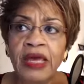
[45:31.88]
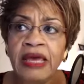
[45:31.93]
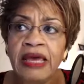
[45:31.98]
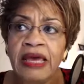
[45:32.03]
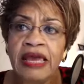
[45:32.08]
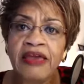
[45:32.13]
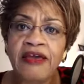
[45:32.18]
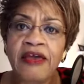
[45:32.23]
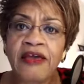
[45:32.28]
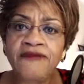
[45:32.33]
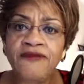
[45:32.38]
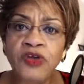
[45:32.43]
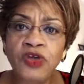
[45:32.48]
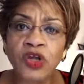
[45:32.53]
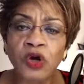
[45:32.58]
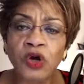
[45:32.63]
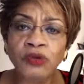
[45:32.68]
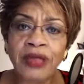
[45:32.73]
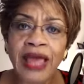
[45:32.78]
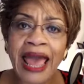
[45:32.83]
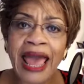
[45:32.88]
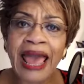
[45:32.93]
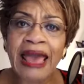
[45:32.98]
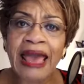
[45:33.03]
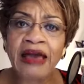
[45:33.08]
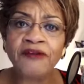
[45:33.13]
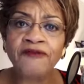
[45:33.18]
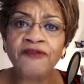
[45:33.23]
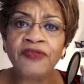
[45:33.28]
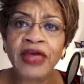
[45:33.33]
If you don't
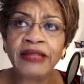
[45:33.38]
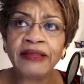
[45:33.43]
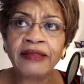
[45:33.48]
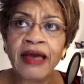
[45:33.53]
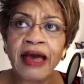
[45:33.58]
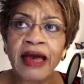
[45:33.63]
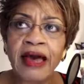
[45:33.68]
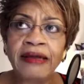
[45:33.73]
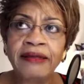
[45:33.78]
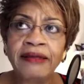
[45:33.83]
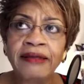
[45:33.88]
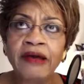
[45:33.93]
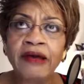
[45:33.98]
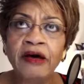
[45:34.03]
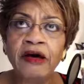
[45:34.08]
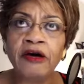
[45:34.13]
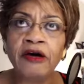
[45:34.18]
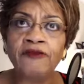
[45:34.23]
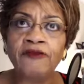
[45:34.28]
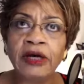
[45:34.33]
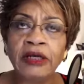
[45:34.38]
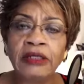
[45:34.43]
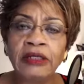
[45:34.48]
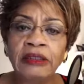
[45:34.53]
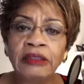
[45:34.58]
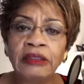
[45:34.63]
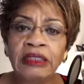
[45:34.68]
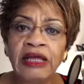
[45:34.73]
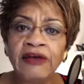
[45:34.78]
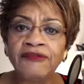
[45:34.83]
have that kind of
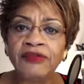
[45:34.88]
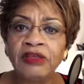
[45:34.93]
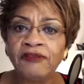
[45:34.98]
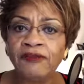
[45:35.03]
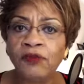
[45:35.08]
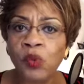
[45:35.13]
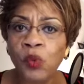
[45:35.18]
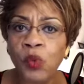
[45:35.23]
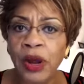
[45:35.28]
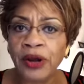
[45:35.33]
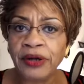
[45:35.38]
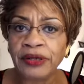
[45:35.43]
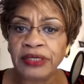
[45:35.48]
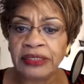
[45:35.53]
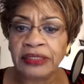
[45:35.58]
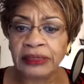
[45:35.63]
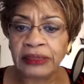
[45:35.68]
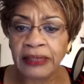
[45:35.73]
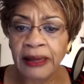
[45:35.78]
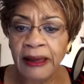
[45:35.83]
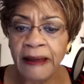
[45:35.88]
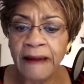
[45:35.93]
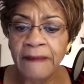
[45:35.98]
level of awareness,